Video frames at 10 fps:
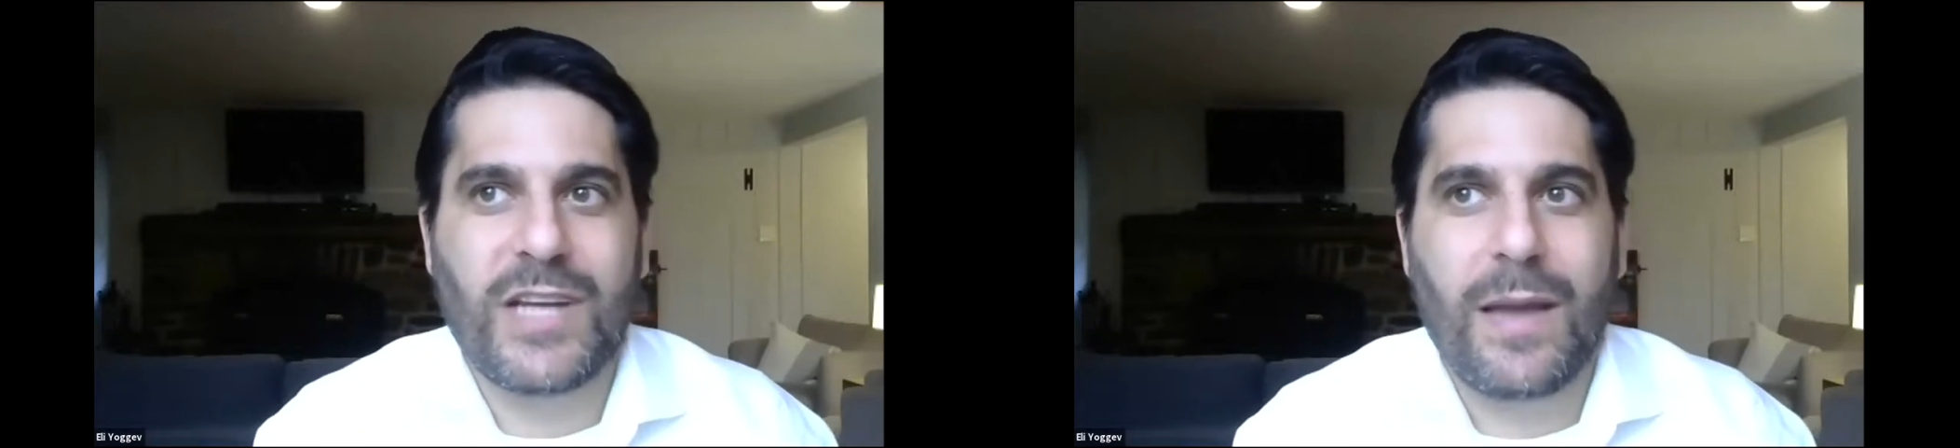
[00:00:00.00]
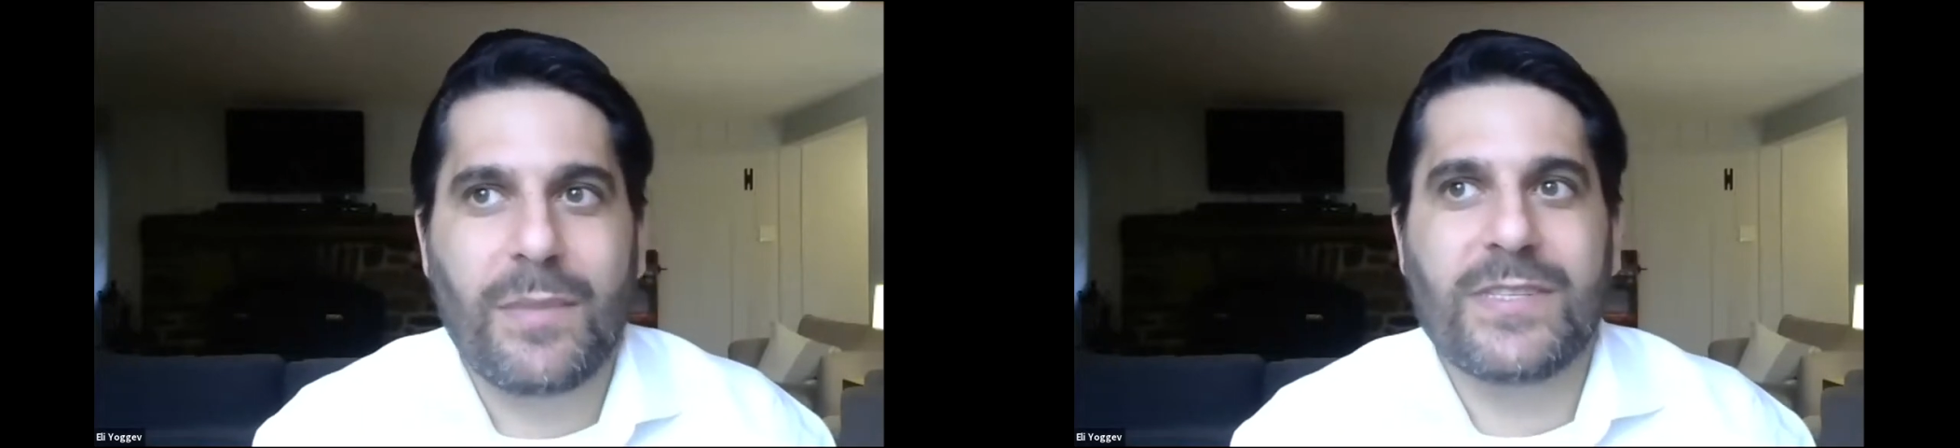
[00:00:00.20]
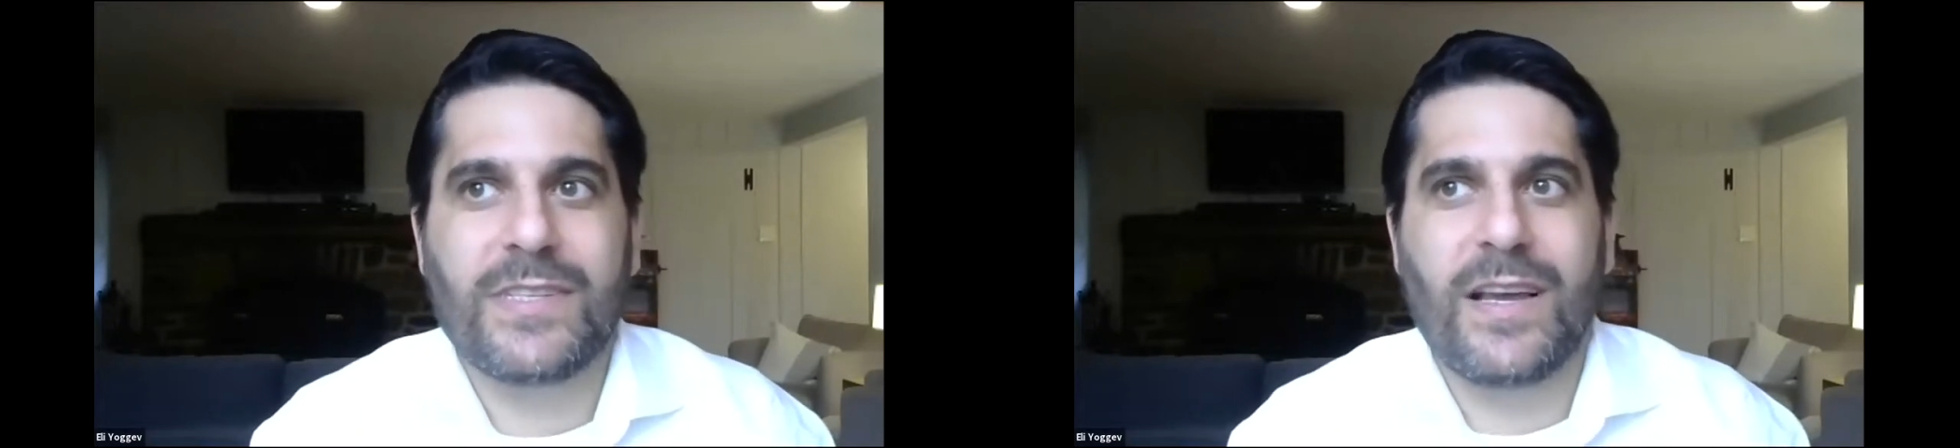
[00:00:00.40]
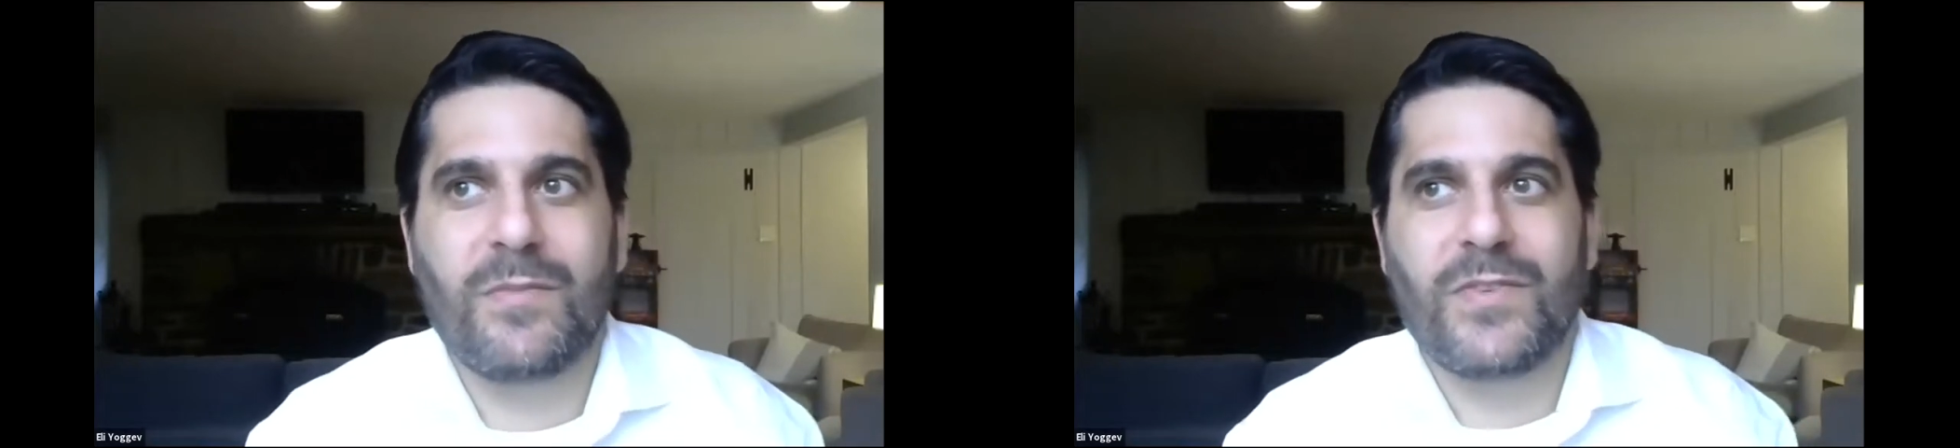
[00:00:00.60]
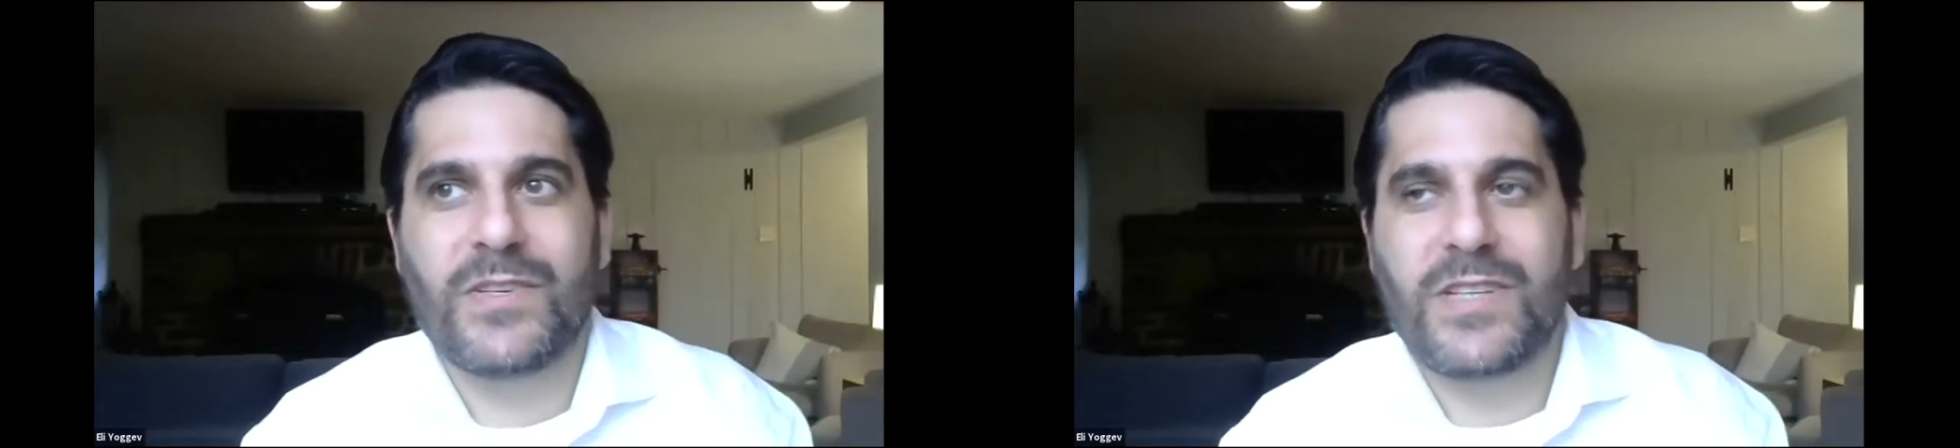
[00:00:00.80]
Shabbos that I
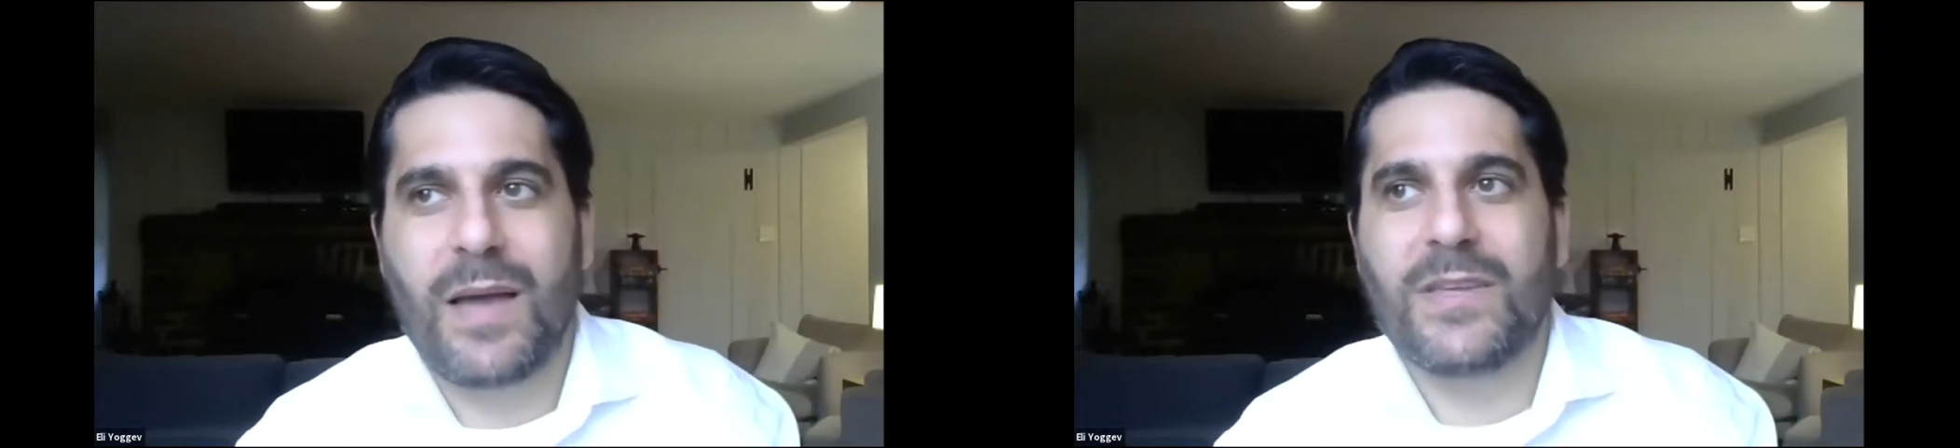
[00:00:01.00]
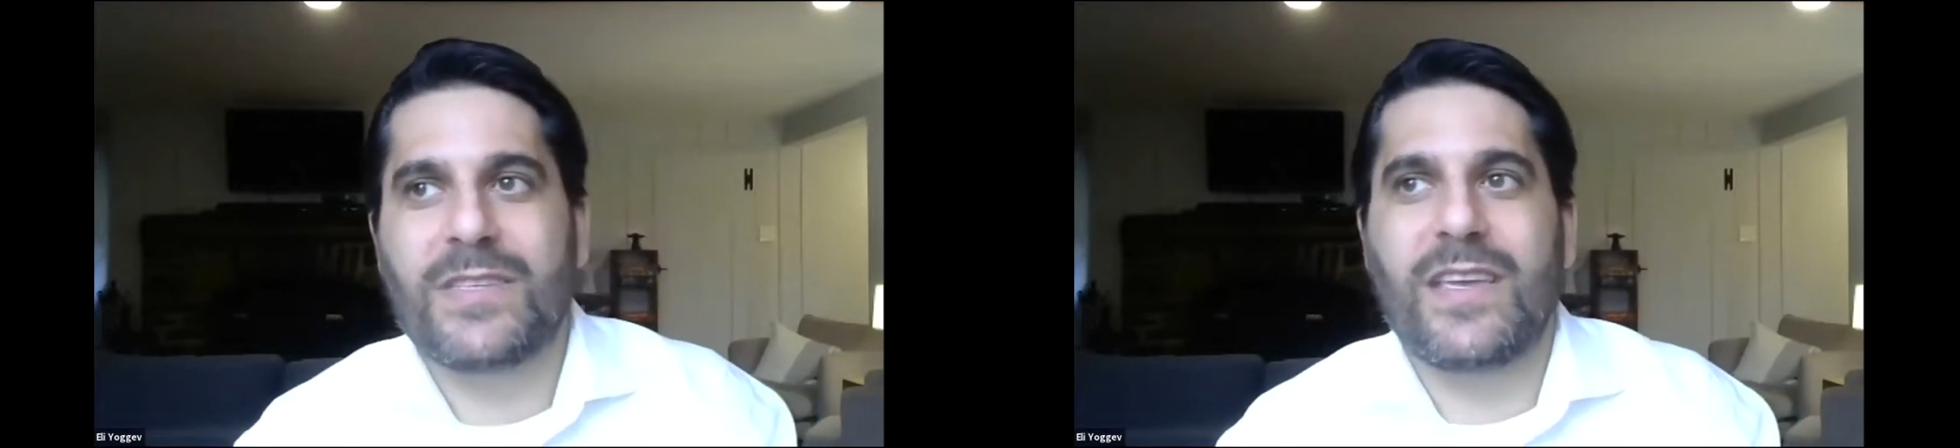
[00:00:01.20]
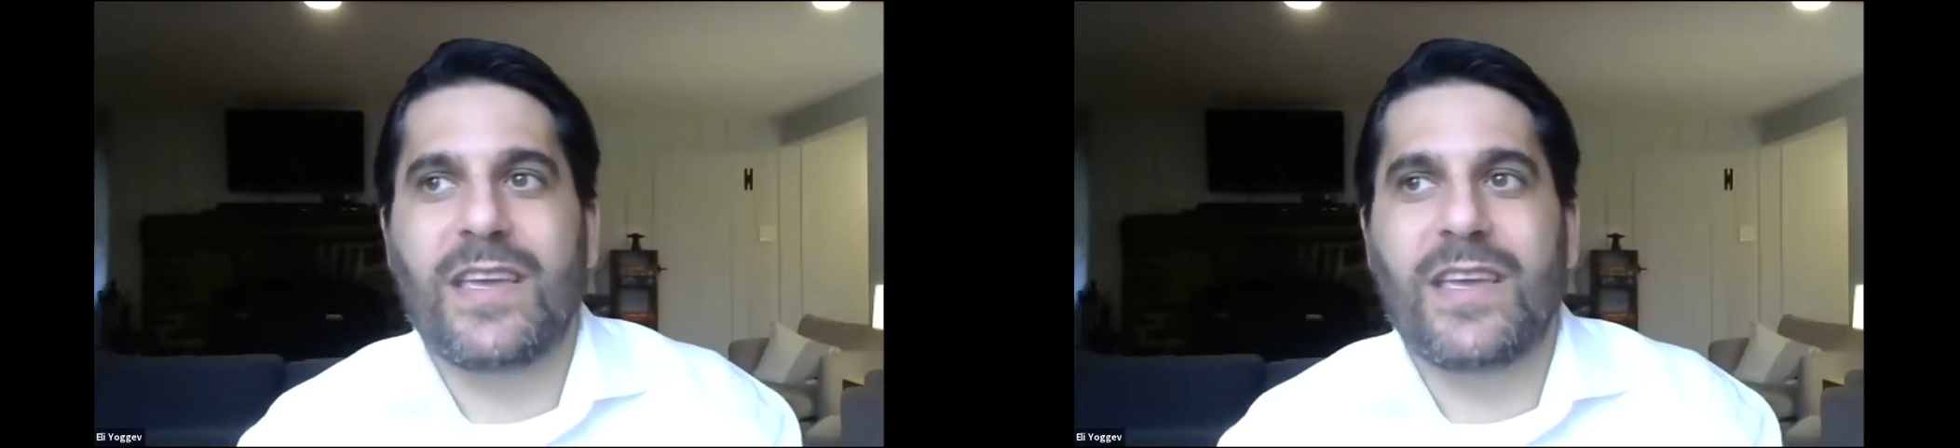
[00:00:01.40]
come for Shabbos.